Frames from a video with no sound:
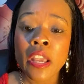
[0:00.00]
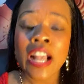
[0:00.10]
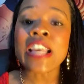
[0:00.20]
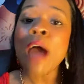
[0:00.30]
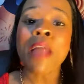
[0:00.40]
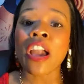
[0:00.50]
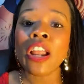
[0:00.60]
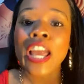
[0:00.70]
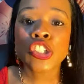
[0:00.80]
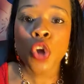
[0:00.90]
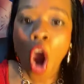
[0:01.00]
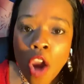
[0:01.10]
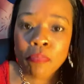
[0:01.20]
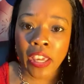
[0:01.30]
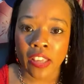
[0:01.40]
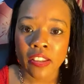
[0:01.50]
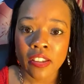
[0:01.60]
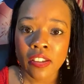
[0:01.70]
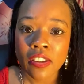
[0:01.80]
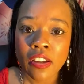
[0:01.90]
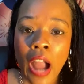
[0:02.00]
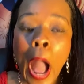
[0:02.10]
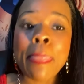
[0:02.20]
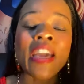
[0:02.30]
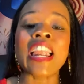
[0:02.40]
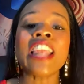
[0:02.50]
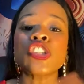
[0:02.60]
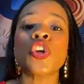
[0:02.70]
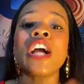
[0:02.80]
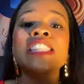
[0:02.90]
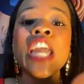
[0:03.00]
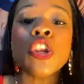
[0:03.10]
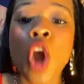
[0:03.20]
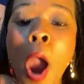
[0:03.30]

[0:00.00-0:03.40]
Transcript: Because I'm not going to let you hurt me. I'm not going to let you continue.